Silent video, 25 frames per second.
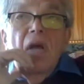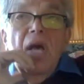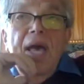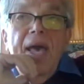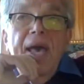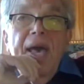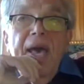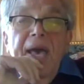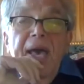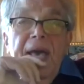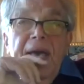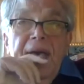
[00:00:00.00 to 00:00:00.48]

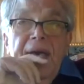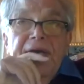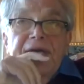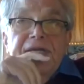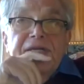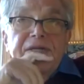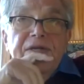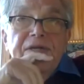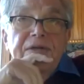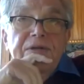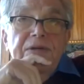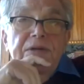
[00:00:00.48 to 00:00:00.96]

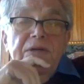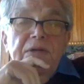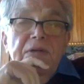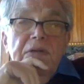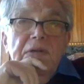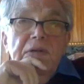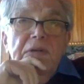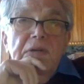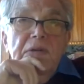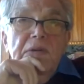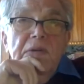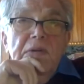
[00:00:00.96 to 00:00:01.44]
had
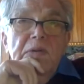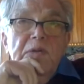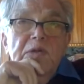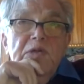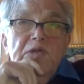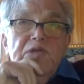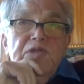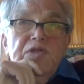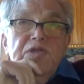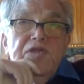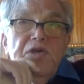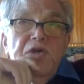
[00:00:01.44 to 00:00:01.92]

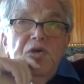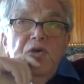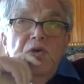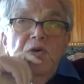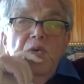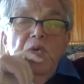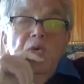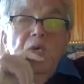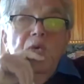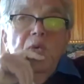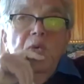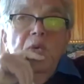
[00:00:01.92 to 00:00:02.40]

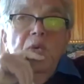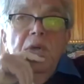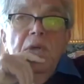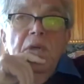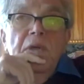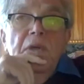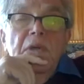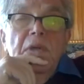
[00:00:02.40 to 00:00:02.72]
two,